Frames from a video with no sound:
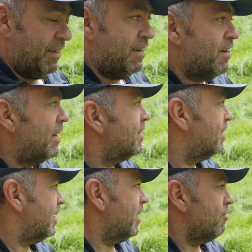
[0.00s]

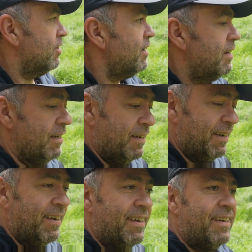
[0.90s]
grass area,
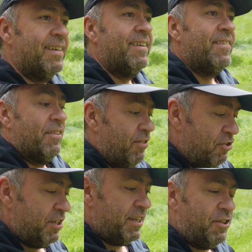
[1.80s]

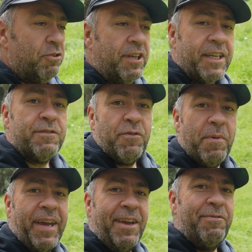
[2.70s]
which is a good test for
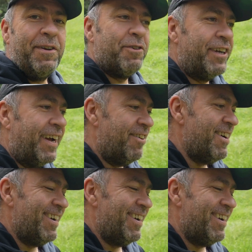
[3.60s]
my hay fever now.